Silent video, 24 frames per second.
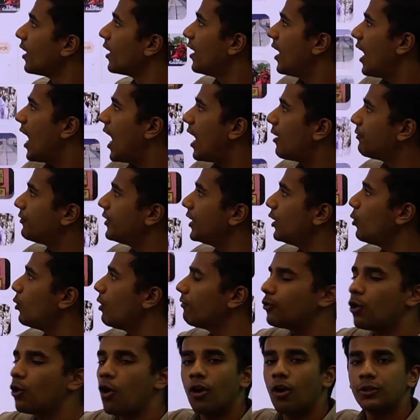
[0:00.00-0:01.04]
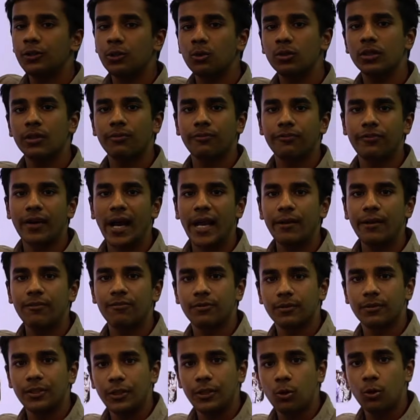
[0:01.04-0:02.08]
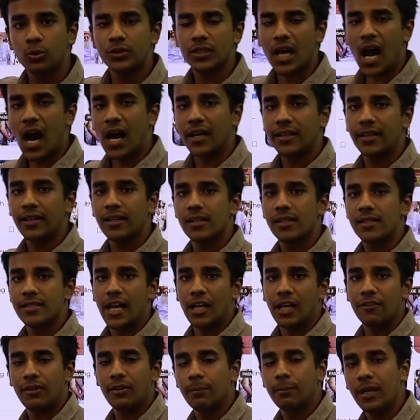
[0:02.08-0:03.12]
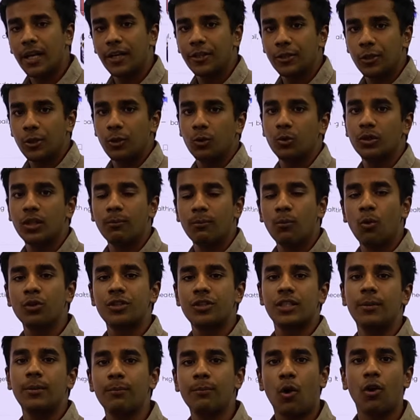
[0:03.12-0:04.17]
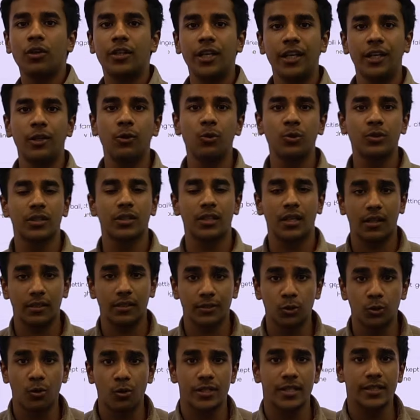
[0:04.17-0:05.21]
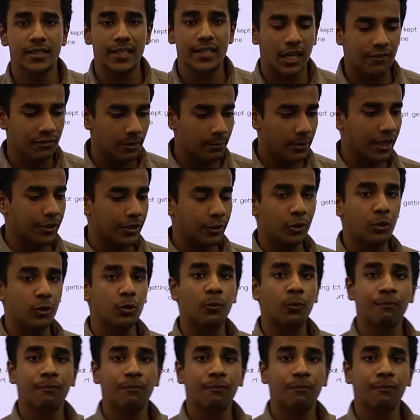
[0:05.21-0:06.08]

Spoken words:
After you have gone through the 5 news articles that we bring to you, the most important news sources that we bring to you,